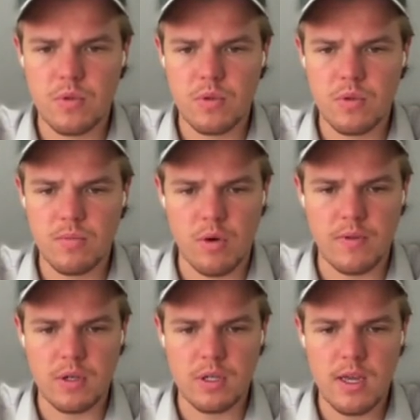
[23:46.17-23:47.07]

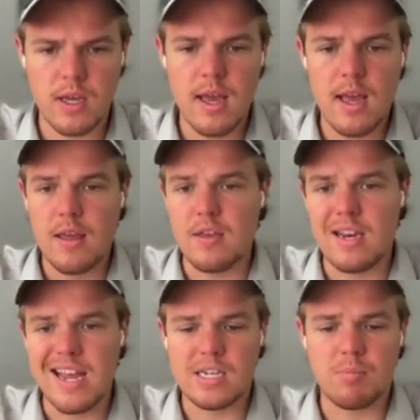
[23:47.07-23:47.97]
Perfect. The
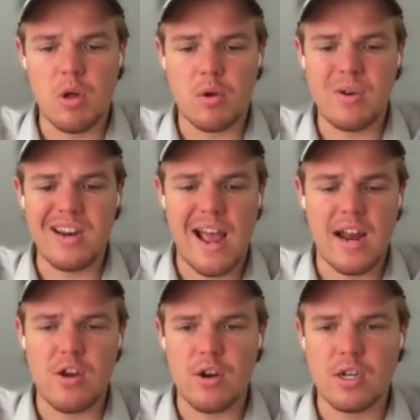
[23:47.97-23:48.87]
next block we need to add
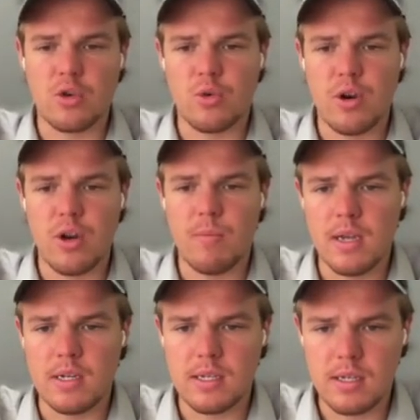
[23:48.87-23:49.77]
here is
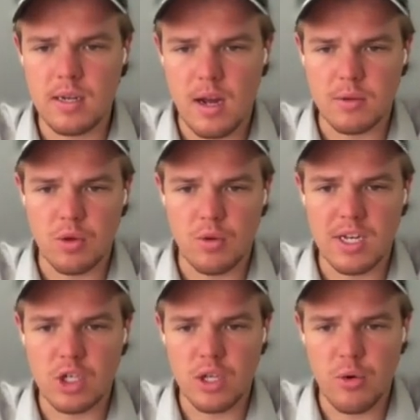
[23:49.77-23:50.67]
Creatomate. Um, so
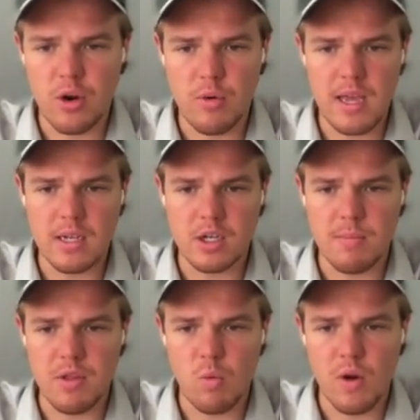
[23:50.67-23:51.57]
essentially Creatomate is gonna
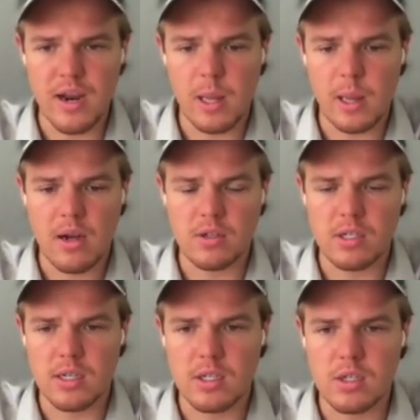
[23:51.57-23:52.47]
be the one that allows
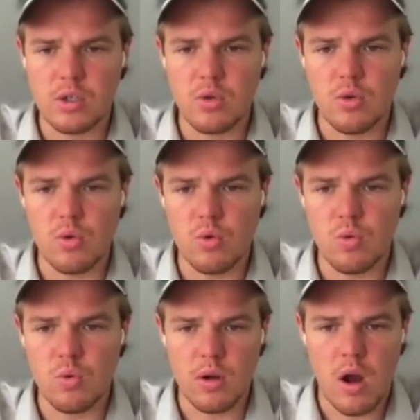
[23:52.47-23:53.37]
us
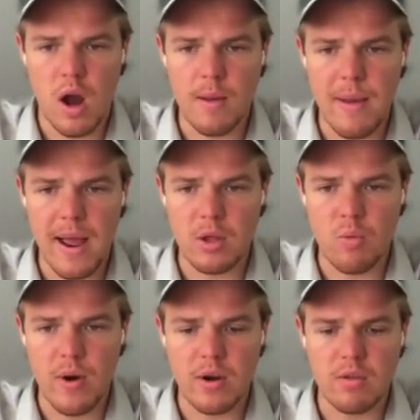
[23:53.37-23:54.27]
to automatically
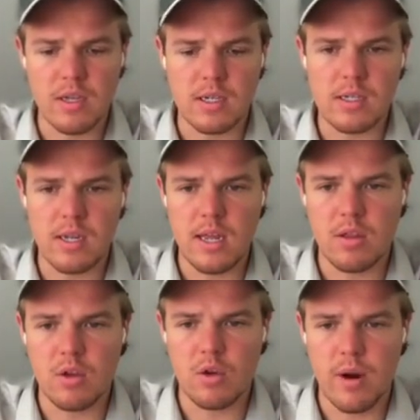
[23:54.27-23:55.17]
render this in
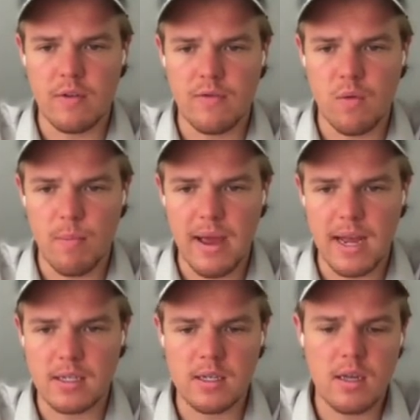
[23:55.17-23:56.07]
the correct
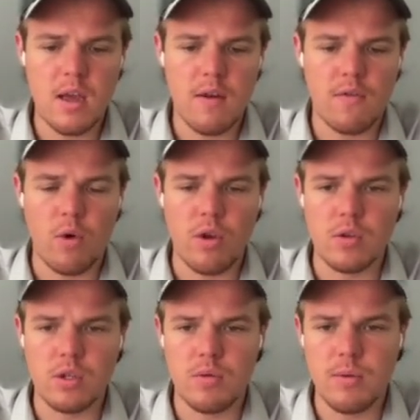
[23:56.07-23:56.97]
format for
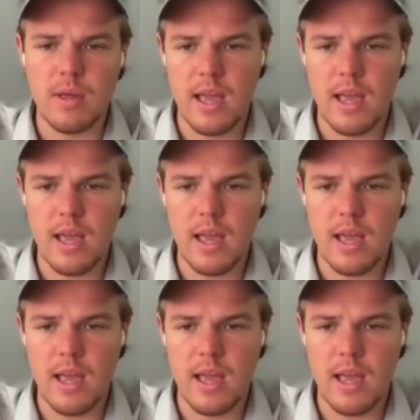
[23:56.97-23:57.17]
YouTube.